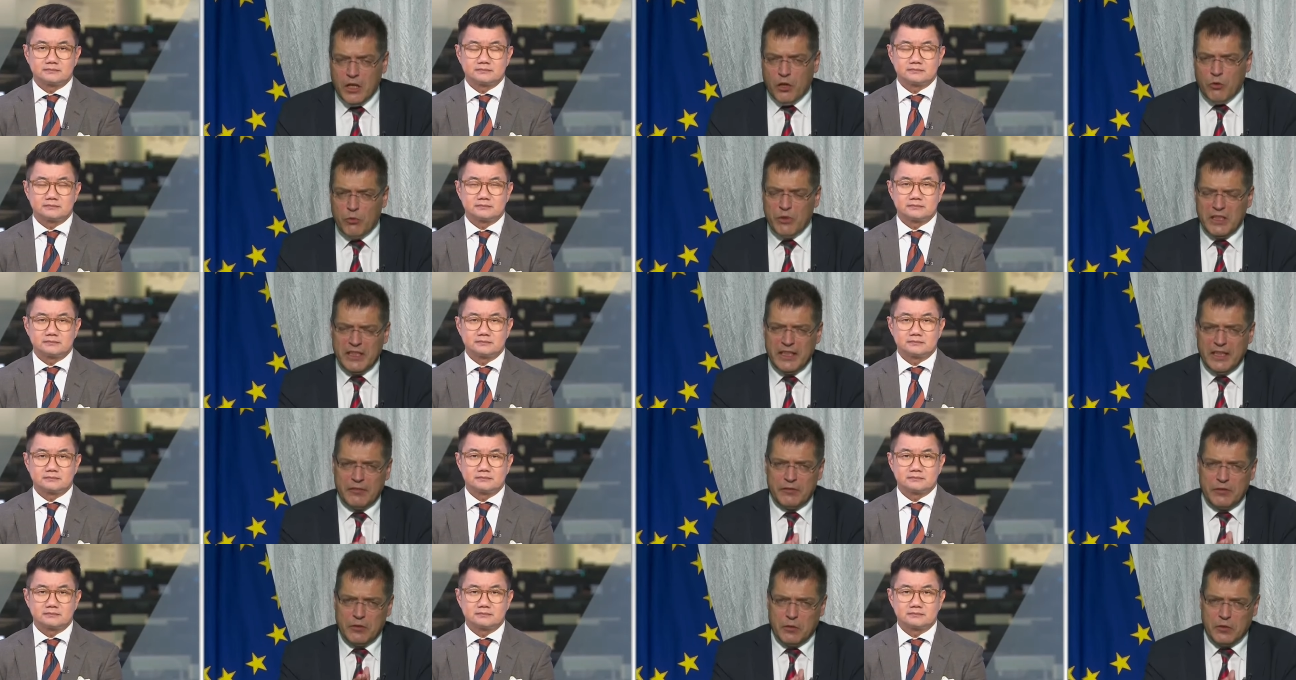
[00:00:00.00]
Speaker 1: We
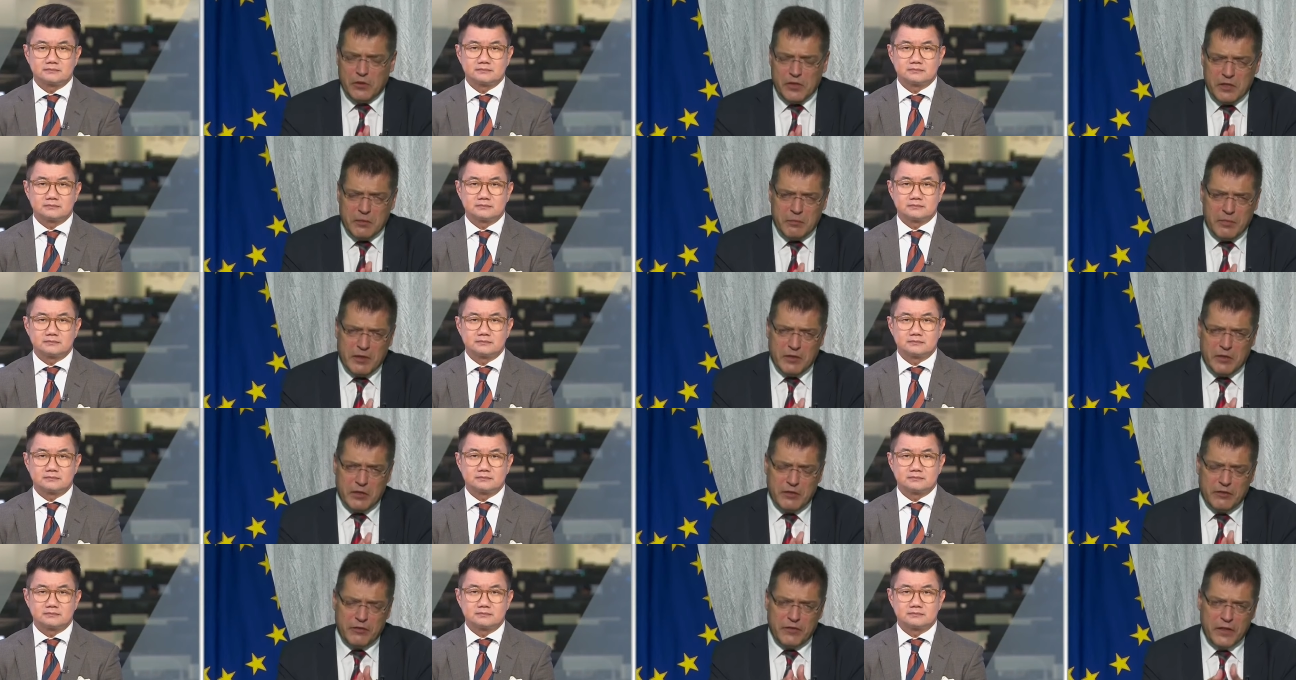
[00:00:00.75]
have, in the,
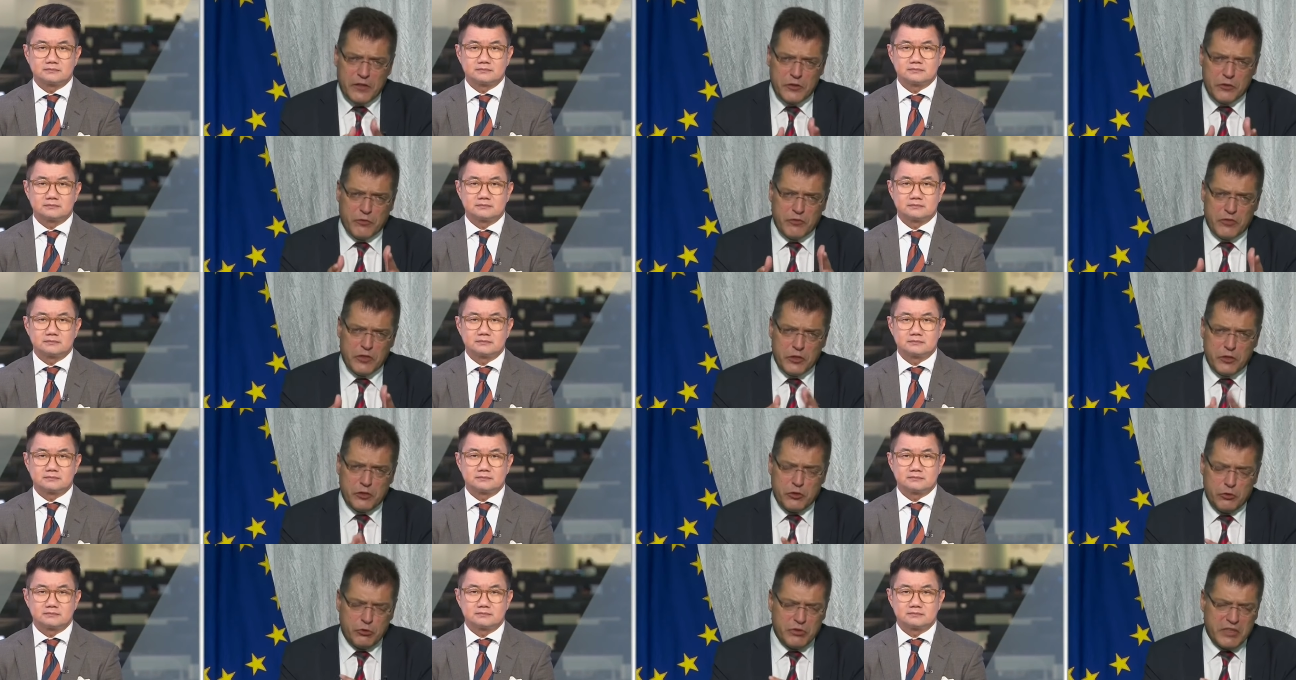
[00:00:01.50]
in the face of
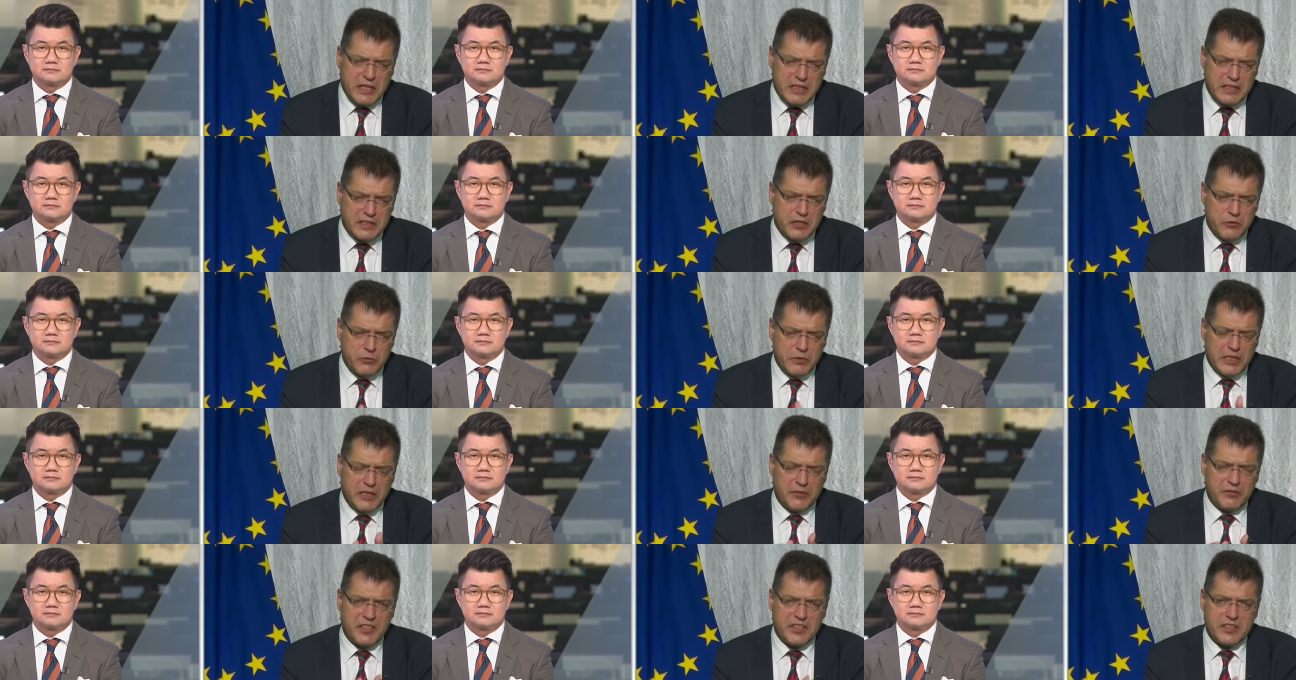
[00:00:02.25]
this new reality, we
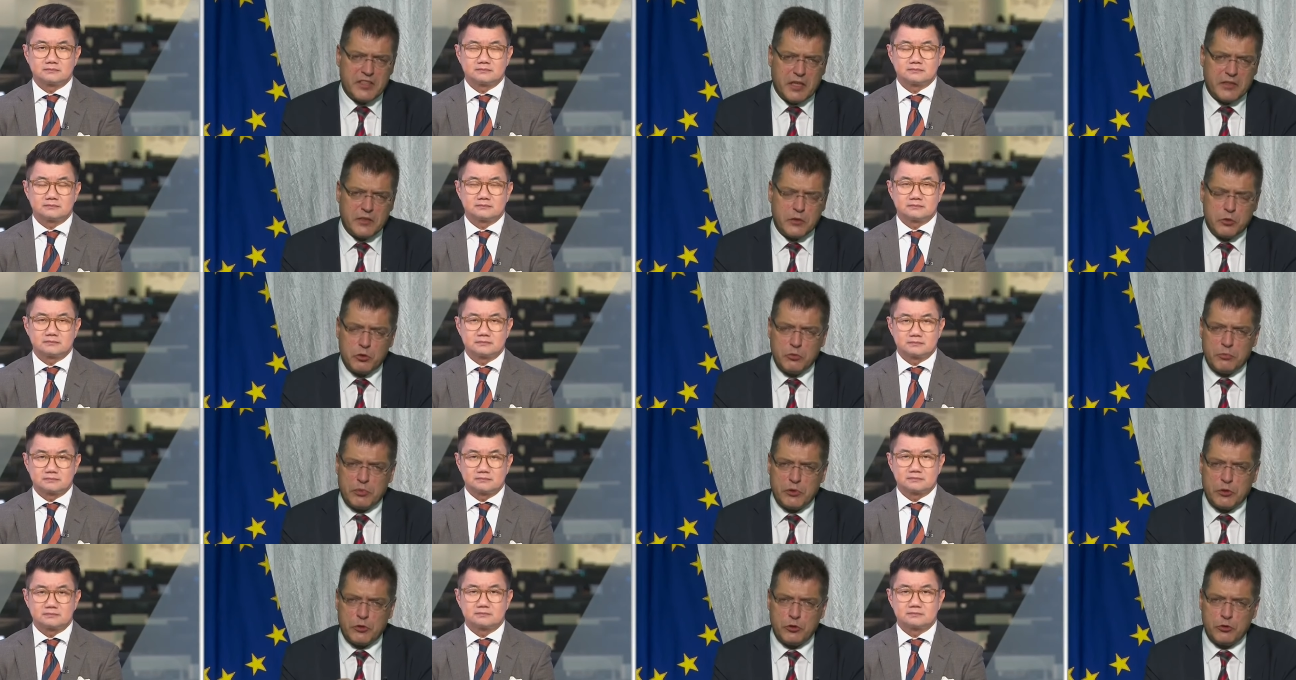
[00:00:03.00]
have decided to
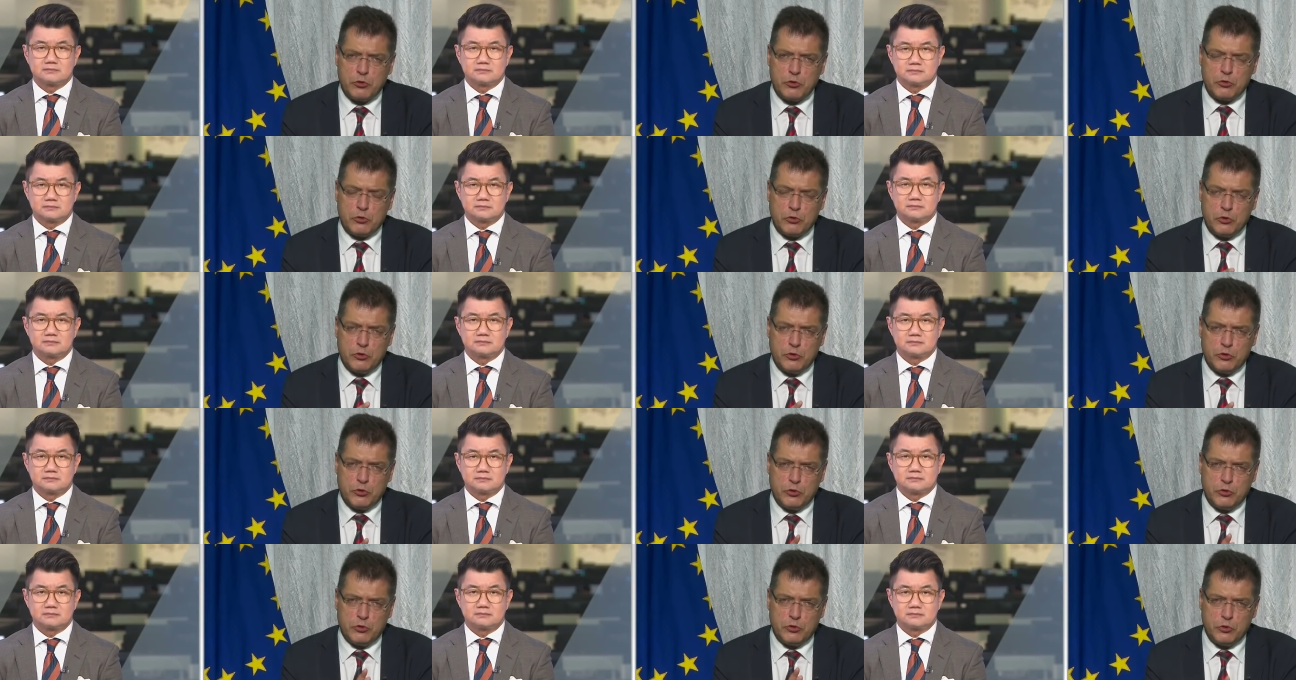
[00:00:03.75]
pursue
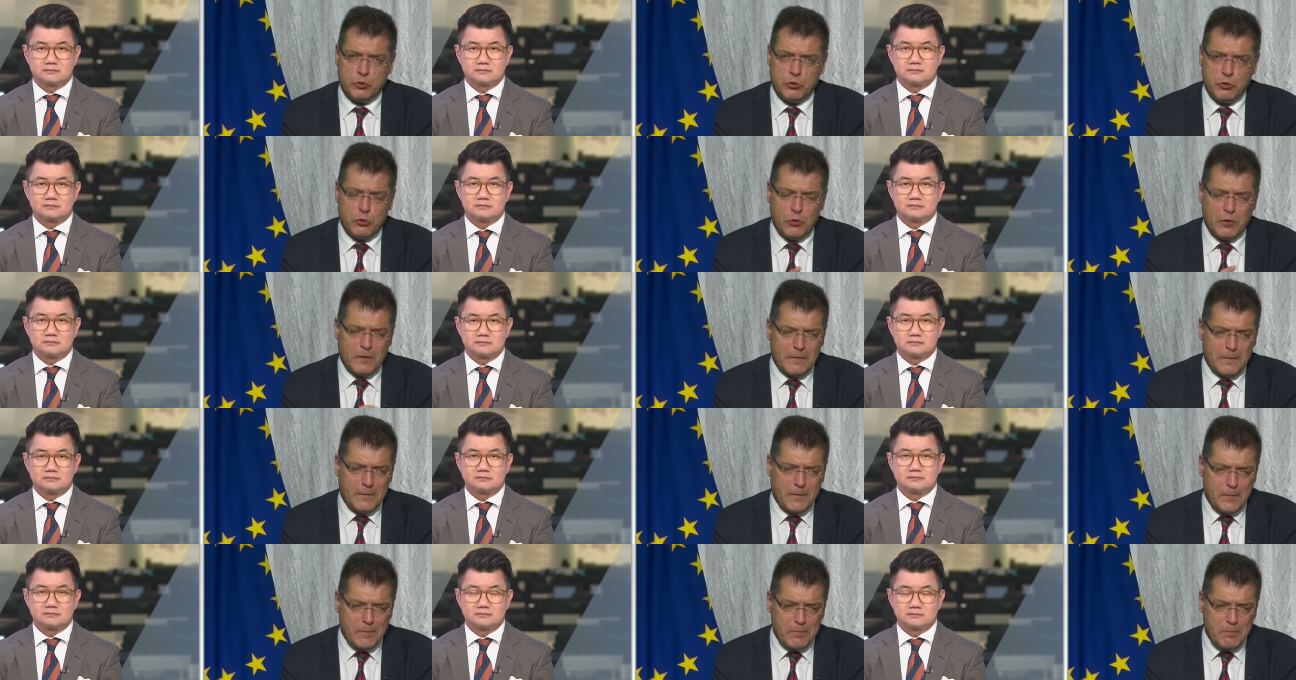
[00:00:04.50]
two
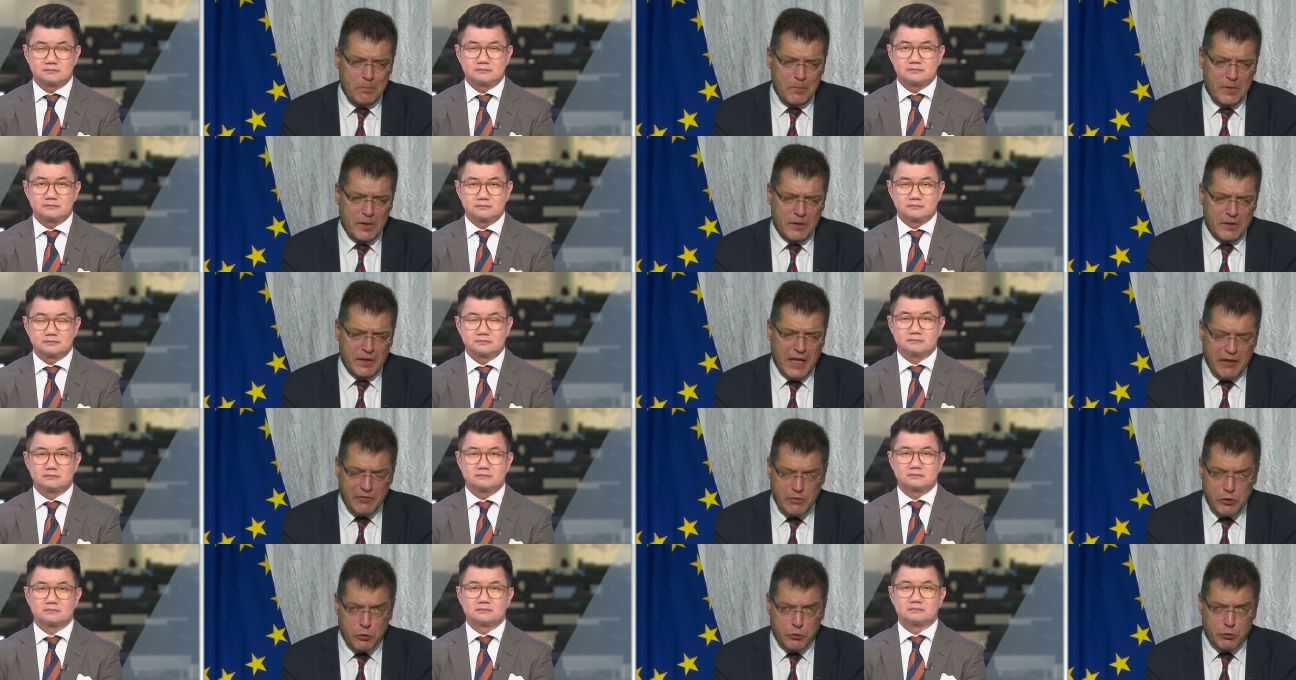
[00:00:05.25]
uh,
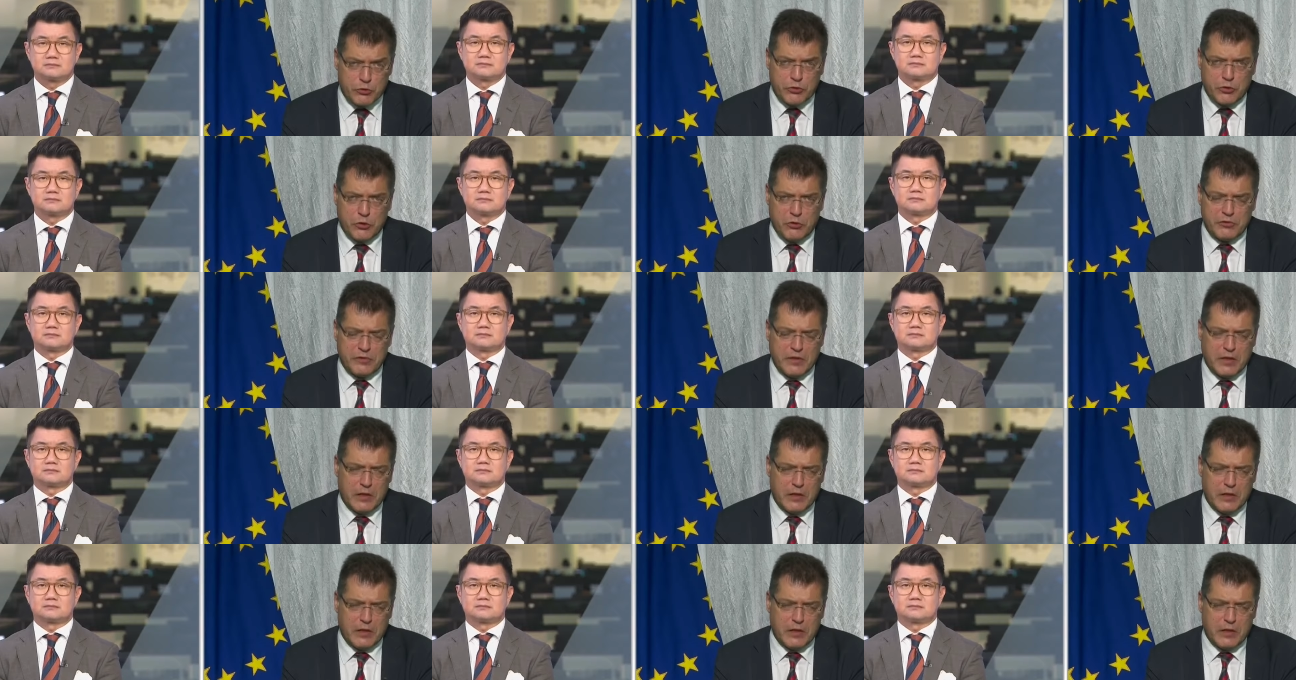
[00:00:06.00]
avenues of